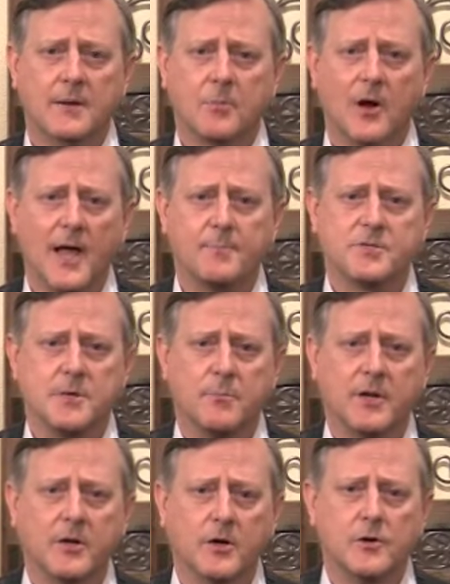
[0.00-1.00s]
Perhaps
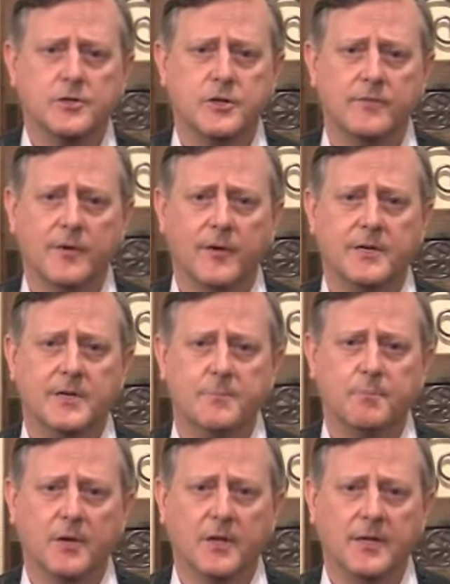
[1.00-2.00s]
somebody hurt you very
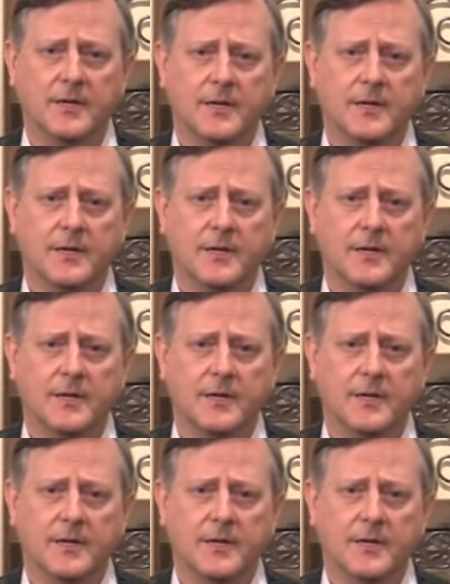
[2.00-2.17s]
deeply.